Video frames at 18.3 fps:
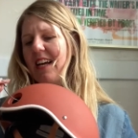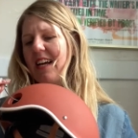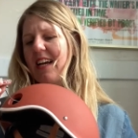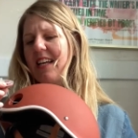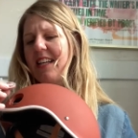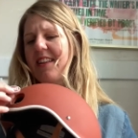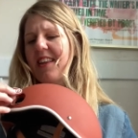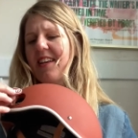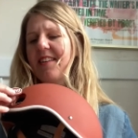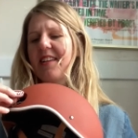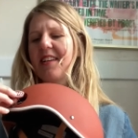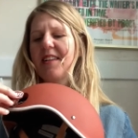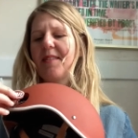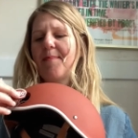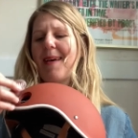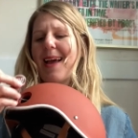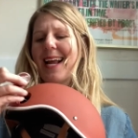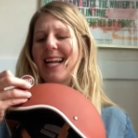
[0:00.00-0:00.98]
this is
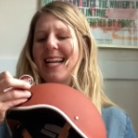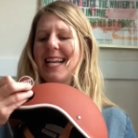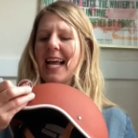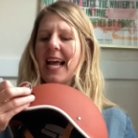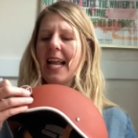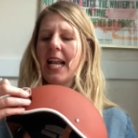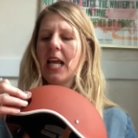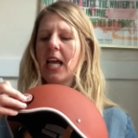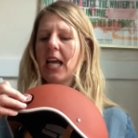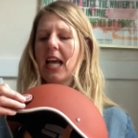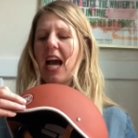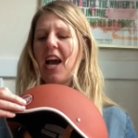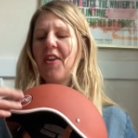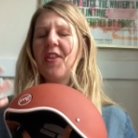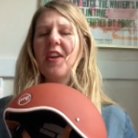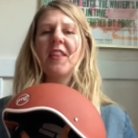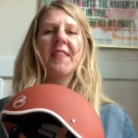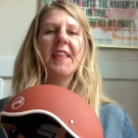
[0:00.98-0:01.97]
magnetic. I
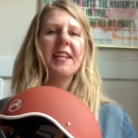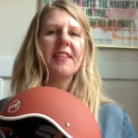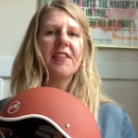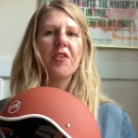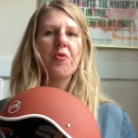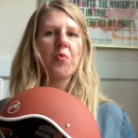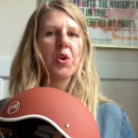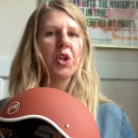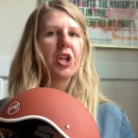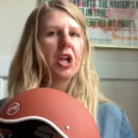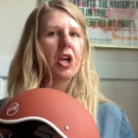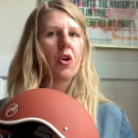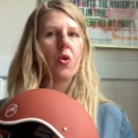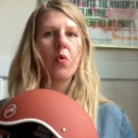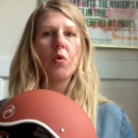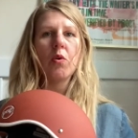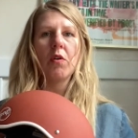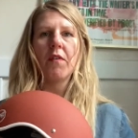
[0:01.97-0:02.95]
think that's a really
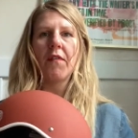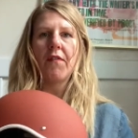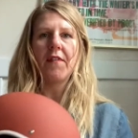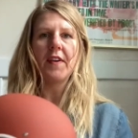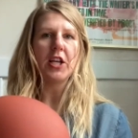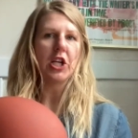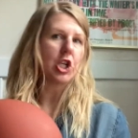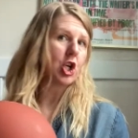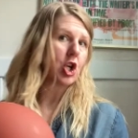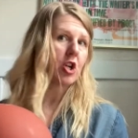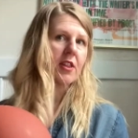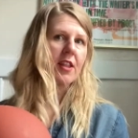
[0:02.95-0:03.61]
cool feature